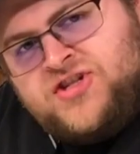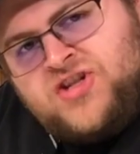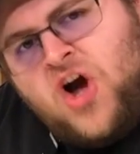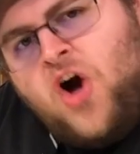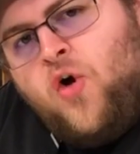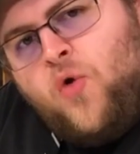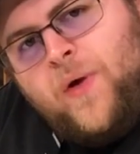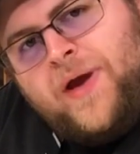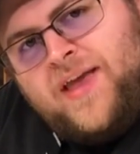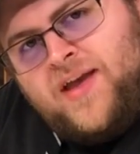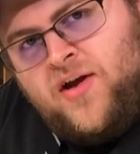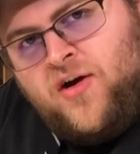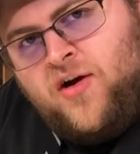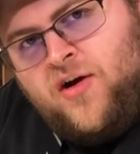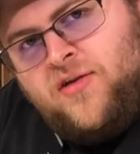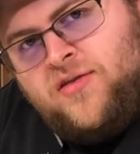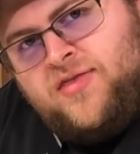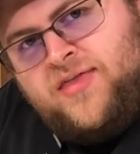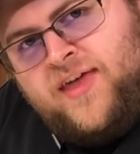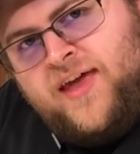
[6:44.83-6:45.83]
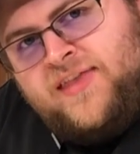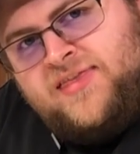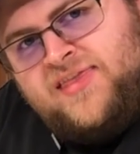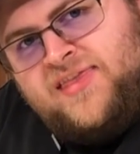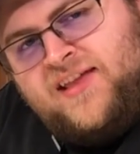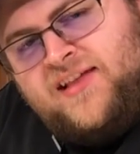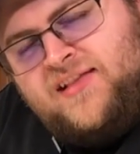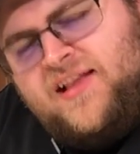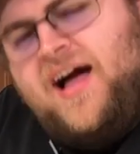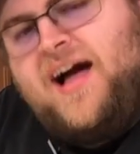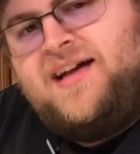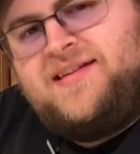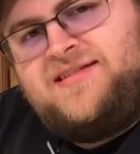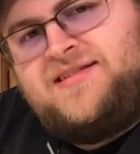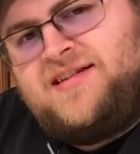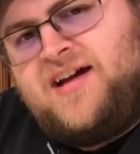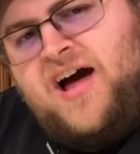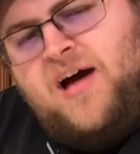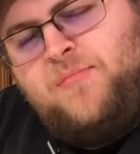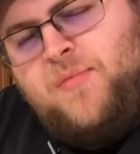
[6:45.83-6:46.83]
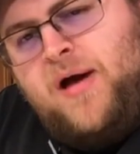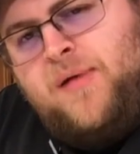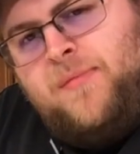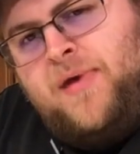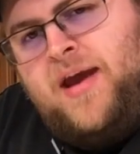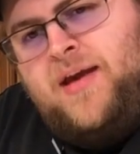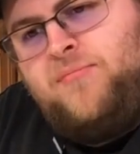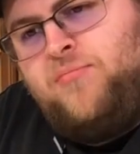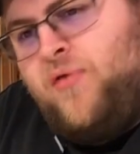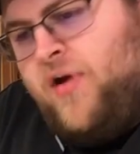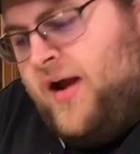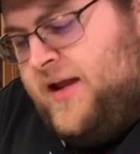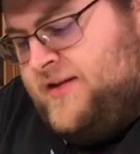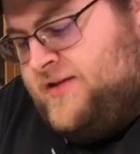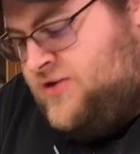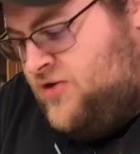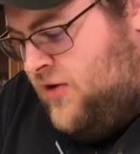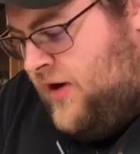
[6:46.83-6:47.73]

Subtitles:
doughier than the last time I made bread.